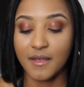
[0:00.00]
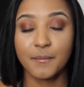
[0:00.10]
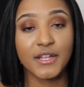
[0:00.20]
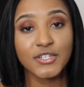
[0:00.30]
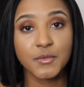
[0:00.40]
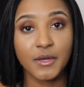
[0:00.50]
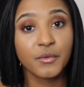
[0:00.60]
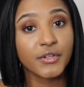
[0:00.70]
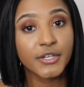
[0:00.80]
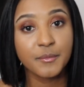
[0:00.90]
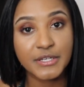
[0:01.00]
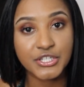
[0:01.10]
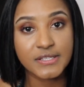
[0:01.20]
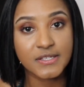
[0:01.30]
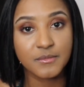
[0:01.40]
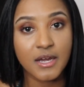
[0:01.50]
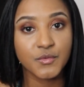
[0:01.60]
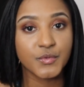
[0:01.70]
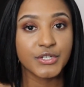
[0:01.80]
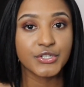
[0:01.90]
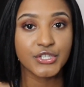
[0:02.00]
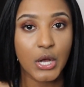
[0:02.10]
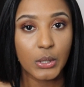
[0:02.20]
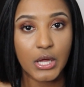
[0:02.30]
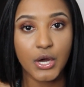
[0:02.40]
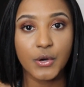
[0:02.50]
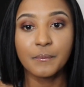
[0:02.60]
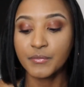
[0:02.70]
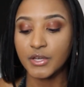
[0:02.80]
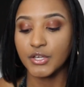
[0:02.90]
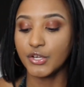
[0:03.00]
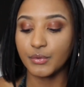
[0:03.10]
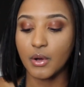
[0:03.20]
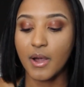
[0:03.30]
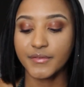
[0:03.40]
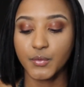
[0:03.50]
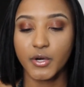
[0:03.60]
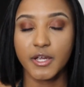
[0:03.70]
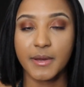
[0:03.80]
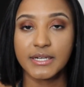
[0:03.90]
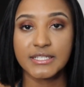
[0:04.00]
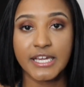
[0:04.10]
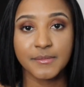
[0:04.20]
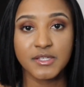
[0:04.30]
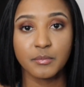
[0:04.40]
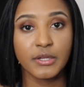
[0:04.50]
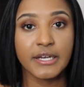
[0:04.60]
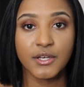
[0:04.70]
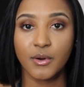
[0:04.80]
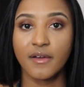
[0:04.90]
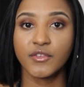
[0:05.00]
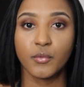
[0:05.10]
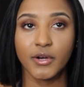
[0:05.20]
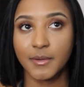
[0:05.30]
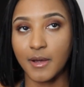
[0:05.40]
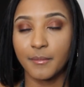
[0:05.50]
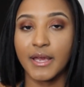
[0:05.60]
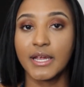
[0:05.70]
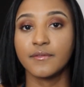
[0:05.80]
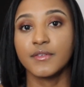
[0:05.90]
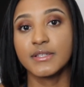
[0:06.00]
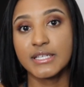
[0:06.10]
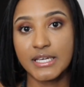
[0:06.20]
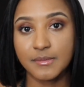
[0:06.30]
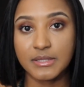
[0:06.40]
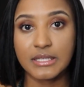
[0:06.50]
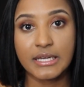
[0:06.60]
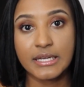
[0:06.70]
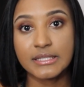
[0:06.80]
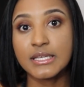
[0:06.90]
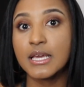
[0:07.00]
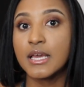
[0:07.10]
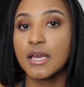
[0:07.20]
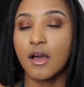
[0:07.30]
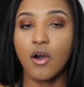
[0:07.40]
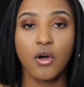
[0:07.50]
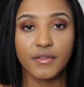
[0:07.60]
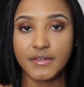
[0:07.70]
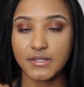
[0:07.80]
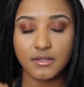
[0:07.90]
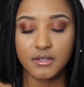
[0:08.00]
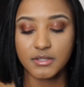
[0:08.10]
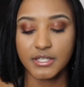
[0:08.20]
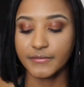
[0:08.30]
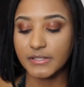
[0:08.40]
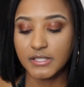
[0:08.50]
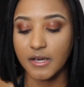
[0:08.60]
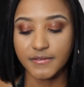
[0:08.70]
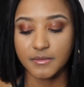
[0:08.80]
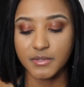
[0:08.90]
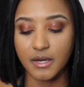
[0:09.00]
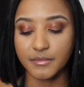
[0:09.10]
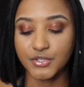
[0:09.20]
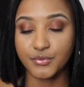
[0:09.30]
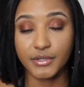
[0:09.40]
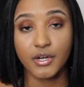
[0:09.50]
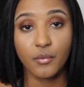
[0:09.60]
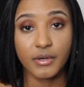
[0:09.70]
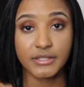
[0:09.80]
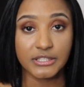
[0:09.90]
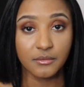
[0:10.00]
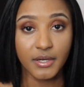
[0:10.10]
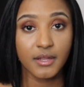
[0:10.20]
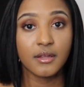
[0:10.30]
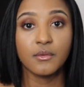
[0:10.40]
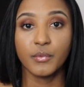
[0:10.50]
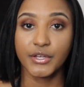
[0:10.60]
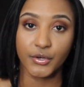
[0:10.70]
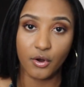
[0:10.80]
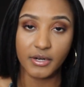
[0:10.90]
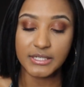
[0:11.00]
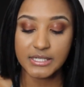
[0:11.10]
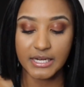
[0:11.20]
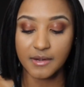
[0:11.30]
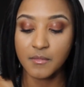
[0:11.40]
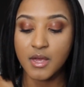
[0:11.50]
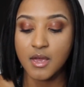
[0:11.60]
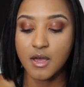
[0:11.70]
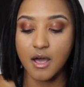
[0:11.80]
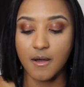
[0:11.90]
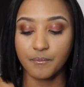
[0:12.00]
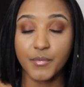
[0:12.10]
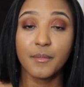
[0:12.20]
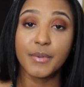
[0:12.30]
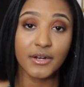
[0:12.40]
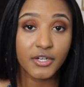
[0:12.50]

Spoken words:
Better split with your commission. Sometimes when you're solo, you don't have to worry about a team split. You don't have to worry about paying for the team's leads, all this different stuff sometimes that you really don't want to deal with when you're on a team. But better